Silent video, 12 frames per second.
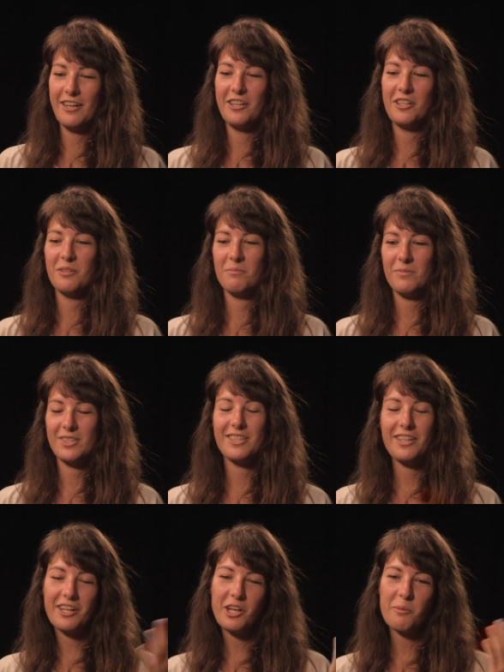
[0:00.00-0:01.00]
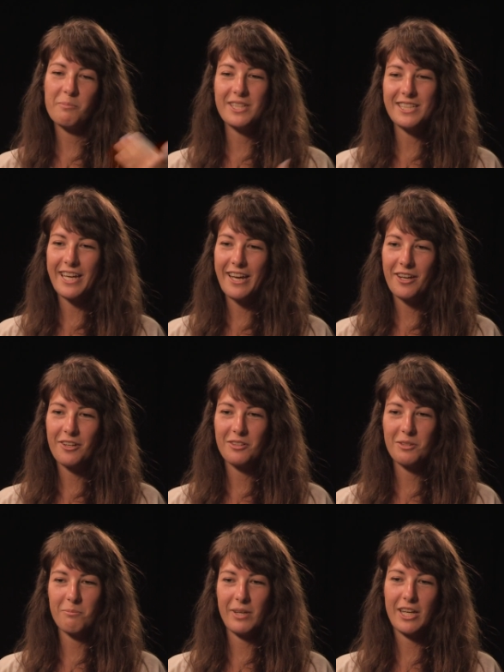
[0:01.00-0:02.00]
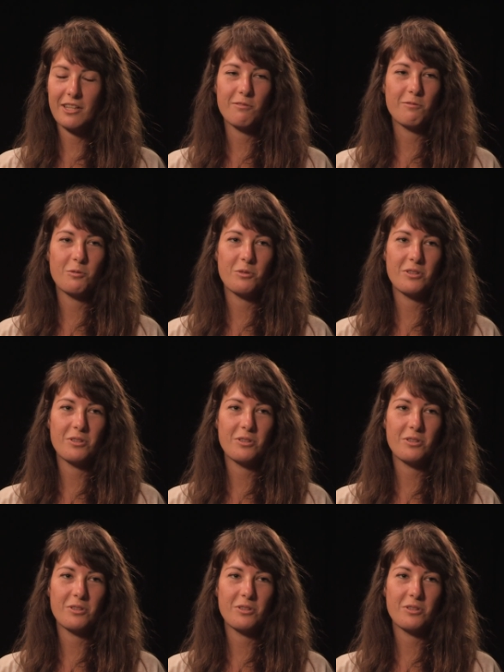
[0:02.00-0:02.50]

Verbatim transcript: um, it's a lot of up and down and back and